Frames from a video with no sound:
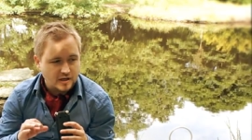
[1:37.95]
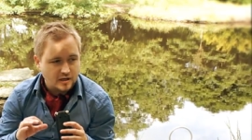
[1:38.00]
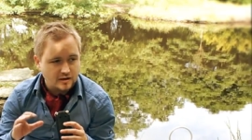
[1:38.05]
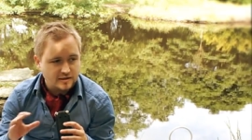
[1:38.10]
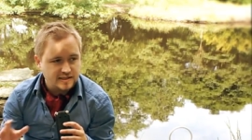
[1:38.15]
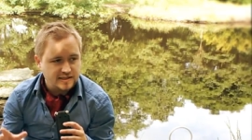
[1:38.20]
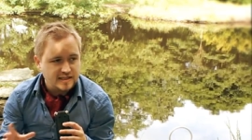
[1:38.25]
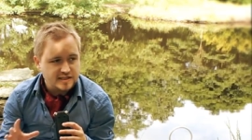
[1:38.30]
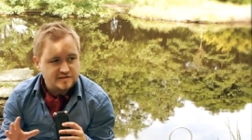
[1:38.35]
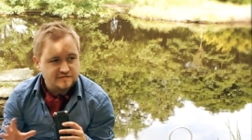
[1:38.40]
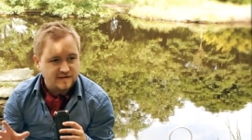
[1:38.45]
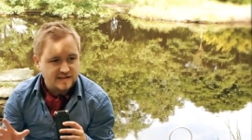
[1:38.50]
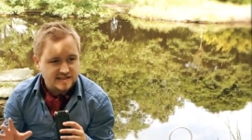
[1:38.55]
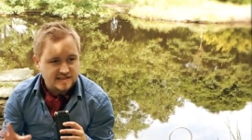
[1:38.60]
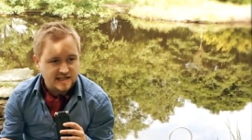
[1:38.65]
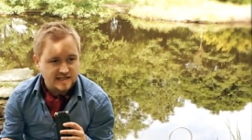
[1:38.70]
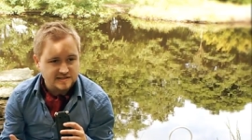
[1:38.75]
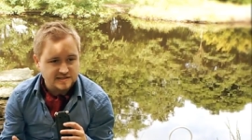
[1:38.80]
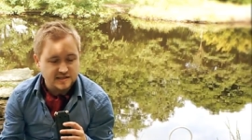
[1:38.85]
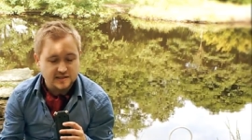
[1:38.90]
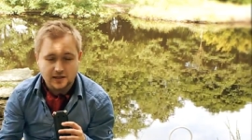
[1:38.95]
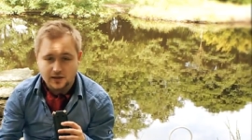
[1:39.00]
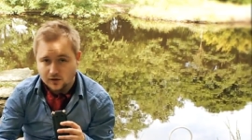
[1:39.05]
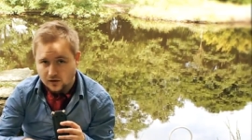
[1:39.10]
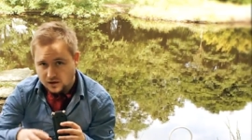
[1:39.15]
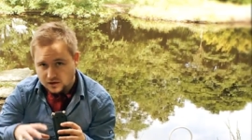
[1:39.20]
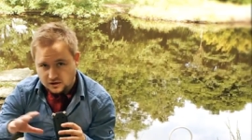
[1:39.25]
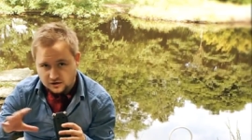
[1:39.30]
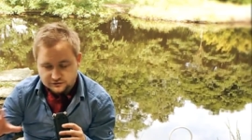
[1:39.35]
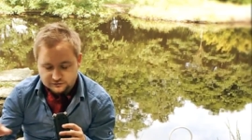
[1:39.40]
I think it's fantastic. You know,
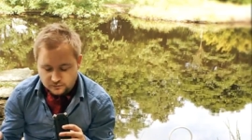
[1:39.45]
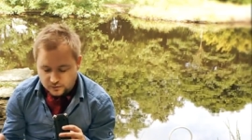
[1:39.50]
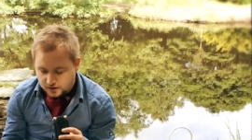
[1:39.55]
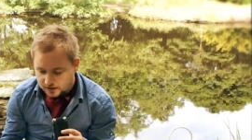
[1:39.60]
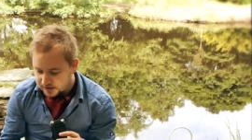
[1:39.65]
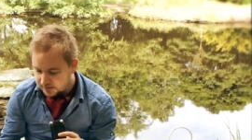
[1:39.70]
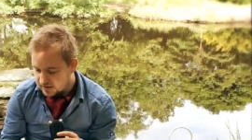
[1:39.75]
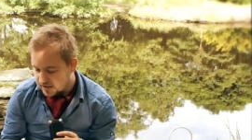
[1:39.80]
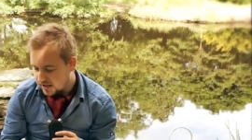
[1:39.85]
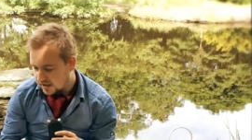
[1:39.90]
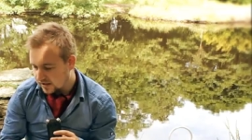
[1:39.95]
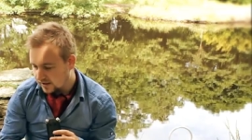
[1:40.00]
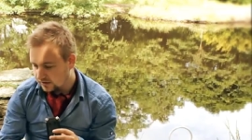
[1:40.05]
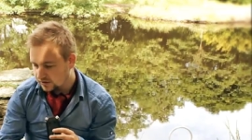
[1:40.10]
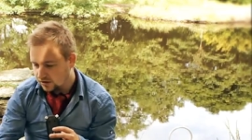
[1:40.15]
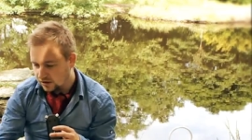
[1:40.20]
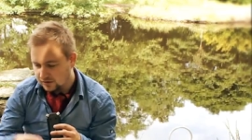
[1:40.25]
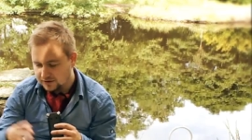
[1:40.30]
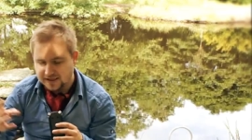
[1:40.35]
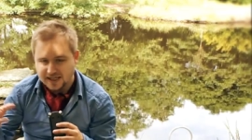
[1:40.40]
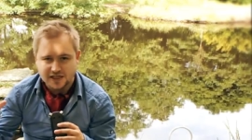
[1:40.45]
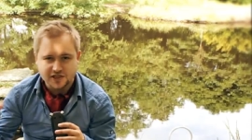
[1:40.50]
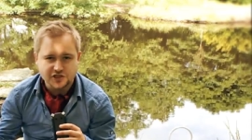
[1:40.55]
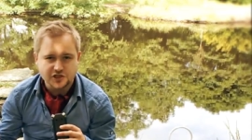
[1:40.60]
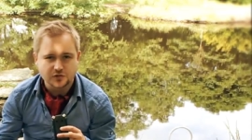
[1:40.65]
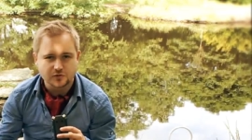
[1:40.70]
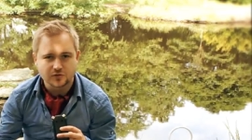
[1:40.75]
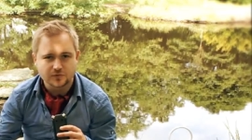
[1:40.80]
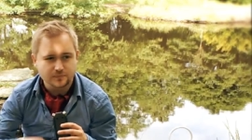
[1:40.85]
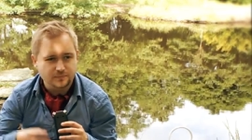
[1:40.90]
I love my uh,
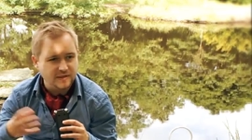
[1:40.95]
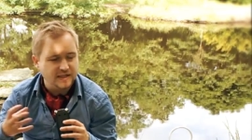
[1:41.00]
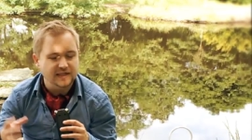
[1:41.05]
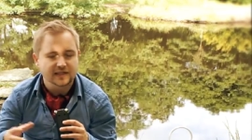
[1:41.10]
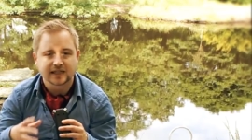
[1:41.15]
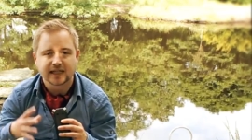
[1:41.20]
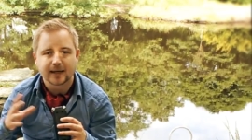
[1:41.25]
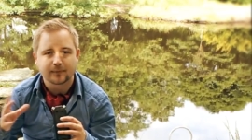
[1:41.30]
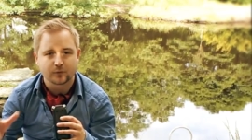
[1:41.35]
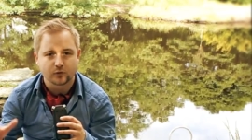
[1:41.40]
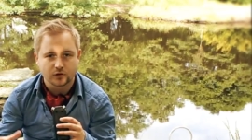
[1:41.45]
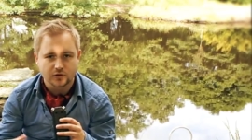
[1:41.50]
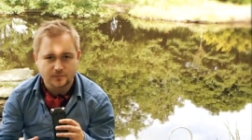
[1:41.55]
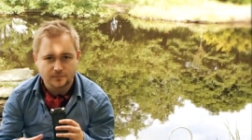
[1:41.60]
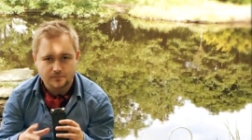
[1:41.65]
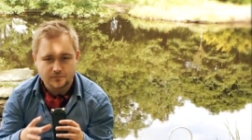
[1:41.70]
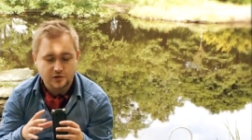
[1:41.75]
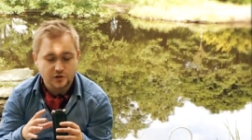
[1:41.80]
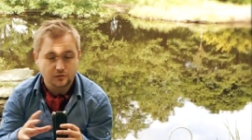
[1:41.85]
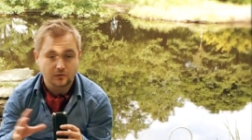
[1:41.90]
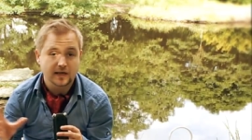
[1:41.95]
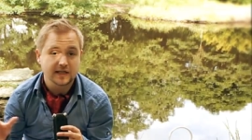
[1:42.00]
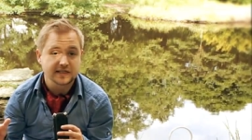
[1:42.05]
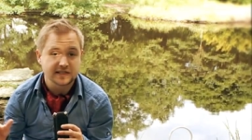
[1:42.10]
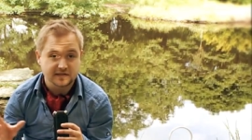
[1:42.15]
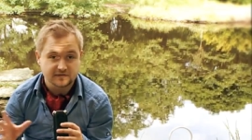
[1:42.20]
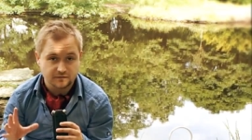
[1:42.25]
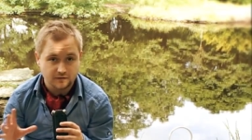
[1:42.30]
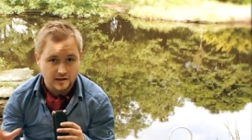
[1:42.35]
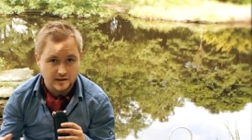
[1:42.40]
gargantuan, big, elaborate,
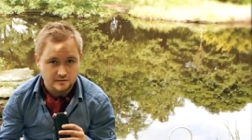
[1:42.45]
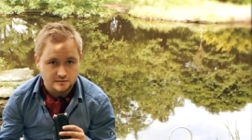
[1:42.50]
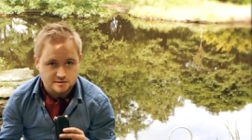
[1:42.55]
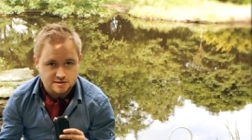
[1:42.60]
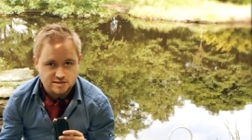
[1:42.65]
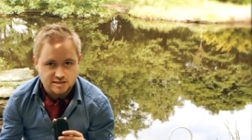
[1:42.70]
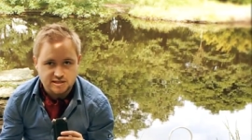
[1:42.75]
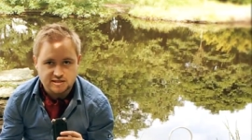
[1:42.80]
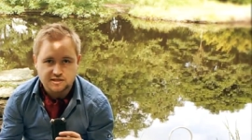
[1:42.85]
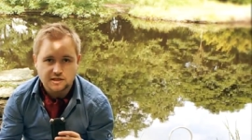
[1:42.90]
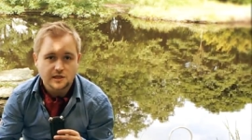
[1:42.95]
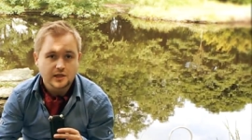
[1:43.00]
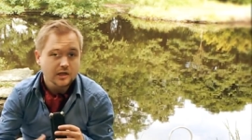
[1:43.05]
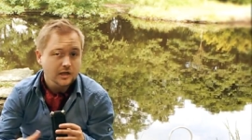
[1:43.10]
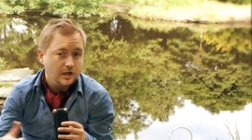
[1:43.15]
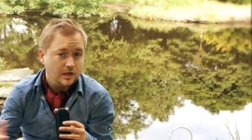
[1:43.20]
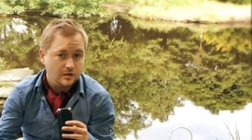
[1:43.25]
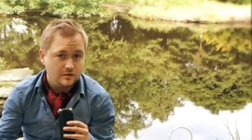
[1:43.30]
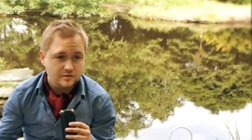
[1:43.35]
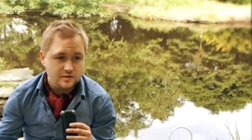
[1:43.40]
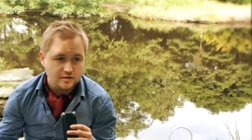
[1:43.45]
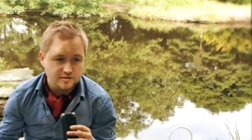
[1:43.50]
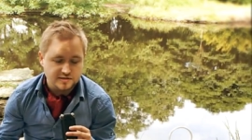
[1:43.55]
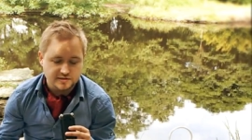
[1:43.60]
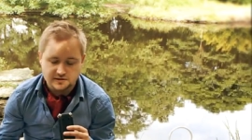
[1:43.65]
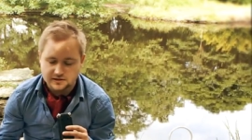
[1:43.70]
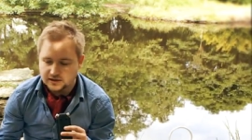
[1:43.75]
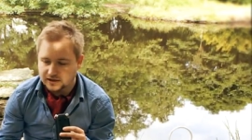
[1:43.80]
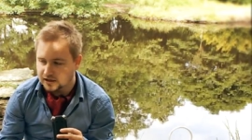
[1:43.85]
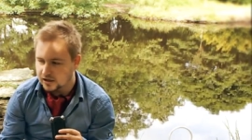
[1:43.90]
crazy fragrances. Who
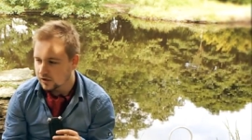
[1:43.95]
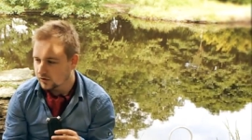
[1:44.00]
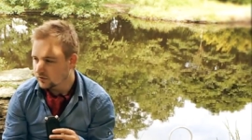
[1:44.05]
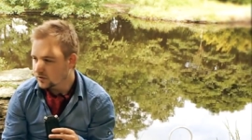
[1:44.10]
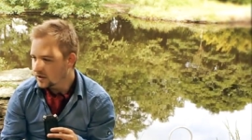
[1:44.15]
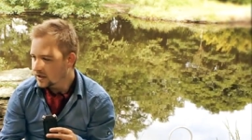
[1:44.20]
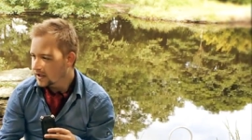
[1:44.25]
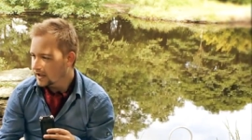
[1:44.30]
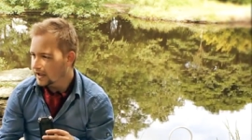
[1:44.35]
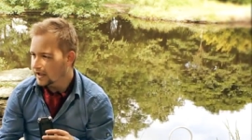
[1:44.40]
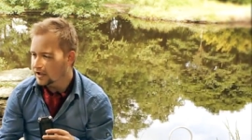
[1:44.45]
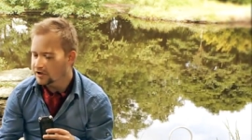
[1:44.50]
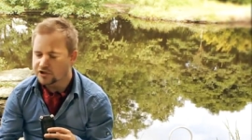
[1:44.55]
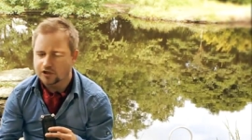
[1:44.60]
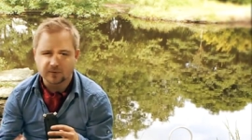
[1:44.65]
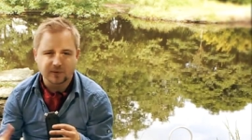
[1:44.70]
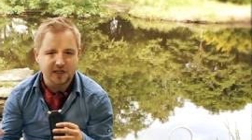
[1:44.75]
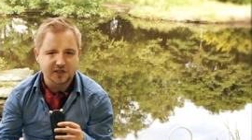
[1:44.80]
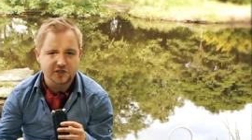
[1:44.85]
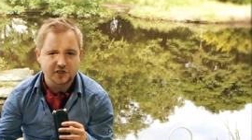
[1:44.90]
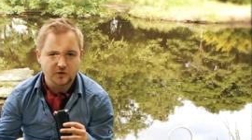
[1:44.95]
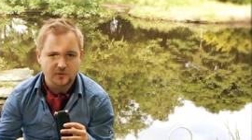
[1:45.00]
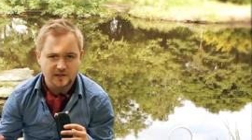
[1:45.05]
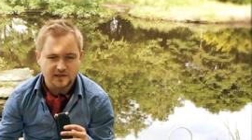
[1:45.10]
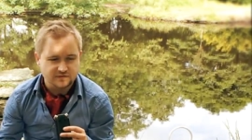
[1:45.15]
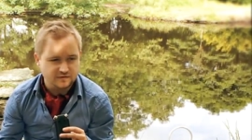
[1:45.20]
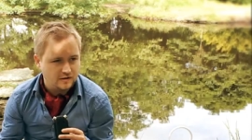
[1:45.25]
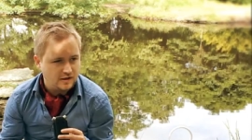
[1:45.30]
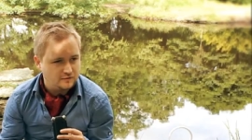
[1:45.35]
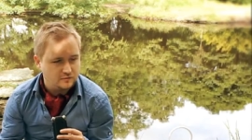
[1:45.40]
doesn't? You know, uh, Jubilation
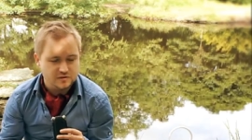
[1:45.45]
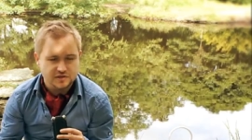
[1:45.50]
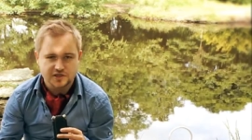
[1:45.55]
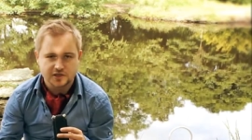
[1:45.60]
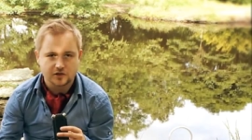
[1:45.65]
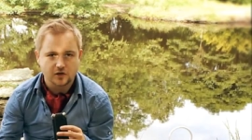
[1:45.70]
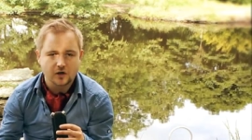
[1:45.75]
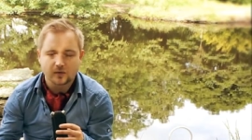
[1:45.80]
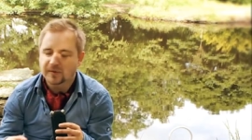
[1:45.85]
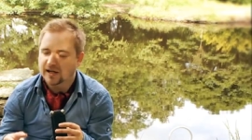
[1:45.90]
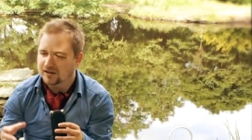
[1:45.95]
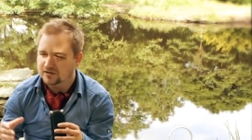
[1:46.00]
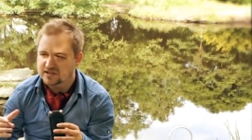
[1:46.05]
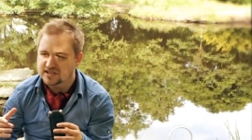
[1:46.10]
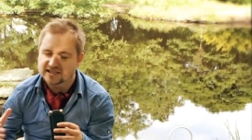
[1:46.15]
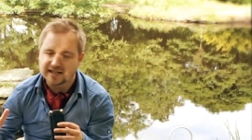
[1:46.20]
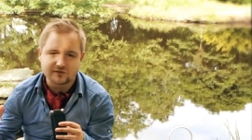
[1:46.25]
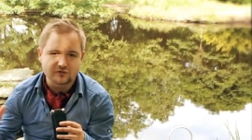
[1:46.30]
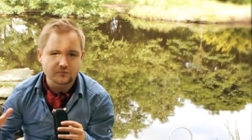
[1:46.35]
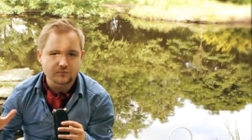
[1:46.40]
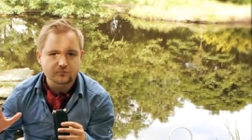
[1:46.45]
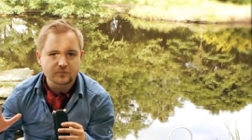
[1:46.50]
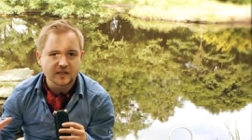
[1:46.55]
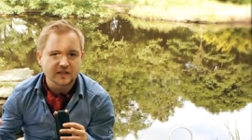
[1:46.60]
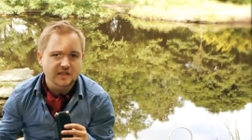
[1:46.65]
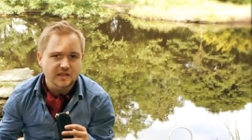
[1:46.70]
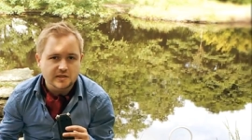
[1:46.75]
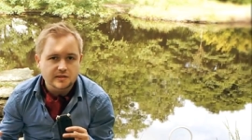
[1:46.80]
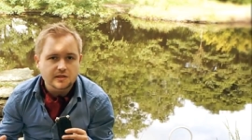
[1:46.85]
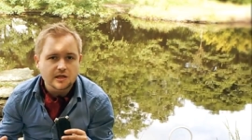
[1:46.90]
25, which has got about 7
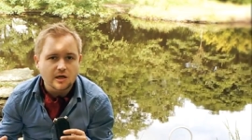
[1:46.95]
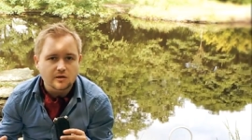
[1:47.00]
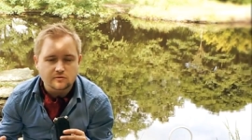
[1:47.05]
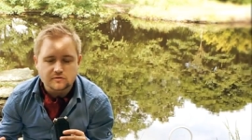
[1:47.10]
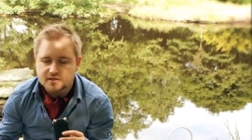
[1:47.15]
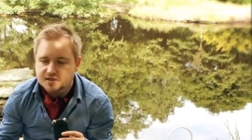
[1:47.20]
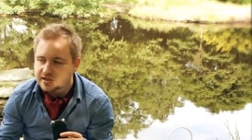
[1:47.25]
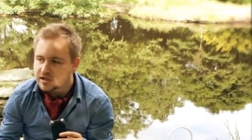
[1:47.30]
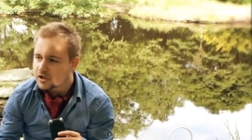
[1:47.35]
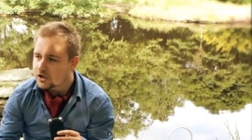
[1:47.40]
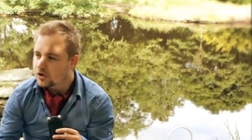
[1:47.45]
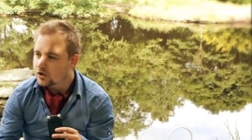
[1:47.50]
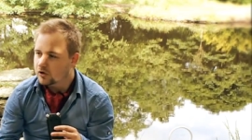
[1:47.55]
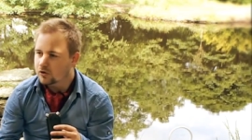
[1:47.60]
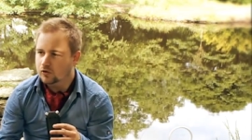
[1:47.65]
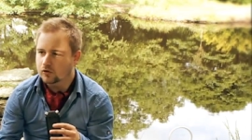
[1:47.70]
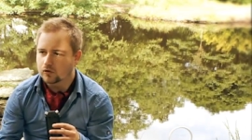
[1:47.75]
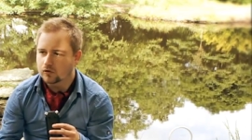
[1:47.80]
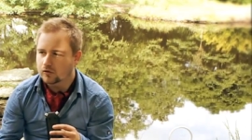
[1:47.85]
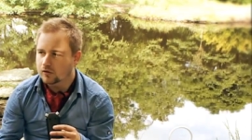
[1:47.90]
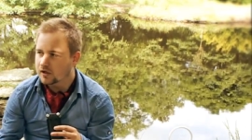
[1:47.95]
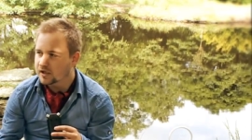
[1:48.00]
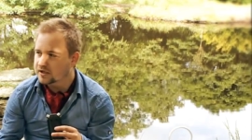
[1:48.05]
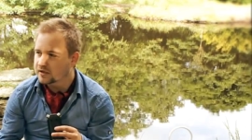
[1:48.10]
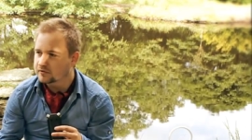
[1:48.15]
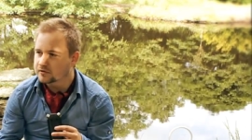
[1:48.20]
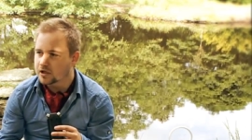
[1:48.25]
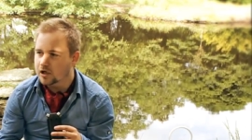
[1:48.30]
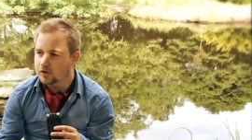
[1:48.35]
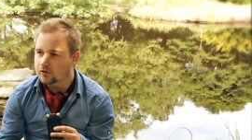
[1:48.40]
billion notes, or I
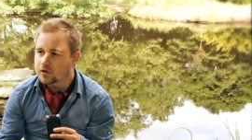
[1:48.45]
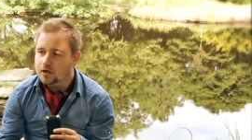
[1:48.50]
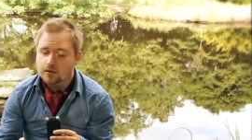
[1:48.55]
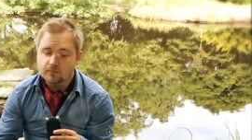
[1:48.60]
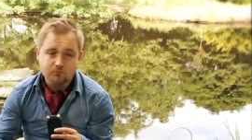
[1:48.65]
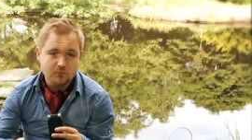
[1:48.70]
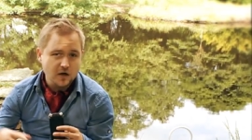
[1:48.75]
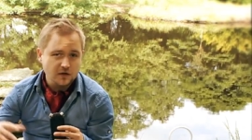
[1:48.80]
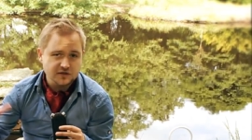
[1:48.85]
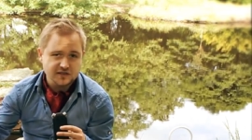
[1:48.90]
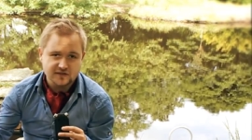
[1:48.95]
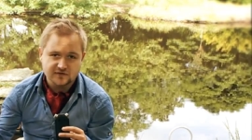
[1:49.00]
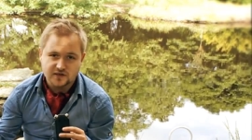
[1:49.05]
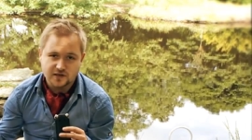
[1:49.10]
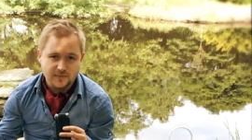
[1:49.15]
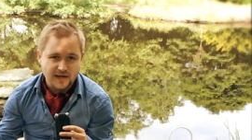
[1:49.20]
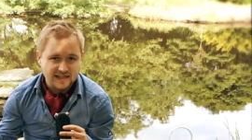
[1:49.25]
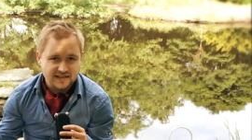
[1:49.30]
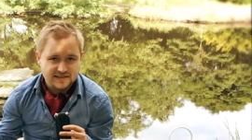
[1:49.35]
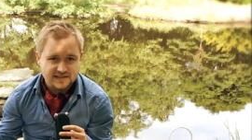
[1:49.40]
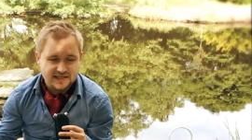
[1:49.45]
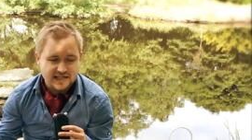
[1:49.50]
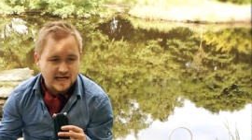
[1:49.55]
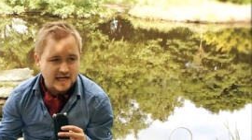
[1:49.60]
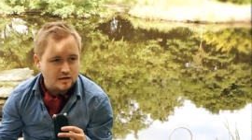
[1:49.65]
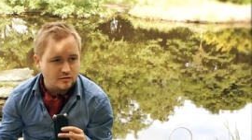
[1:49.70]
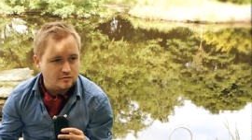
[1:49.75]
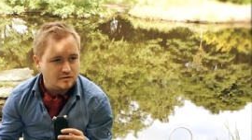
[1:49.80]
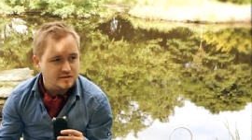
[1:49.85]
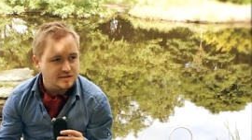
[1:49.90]
don't know, most of the
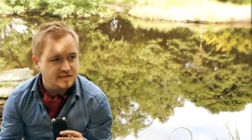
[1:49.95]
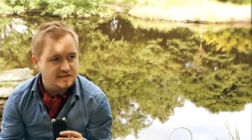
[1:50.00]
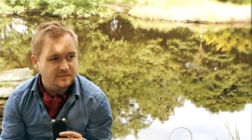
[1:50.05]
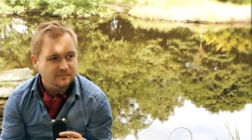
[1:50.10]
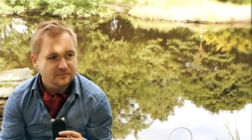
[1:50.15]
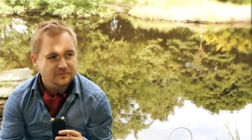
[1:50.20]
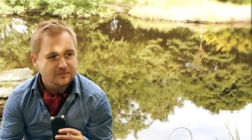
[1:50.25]
Manceras.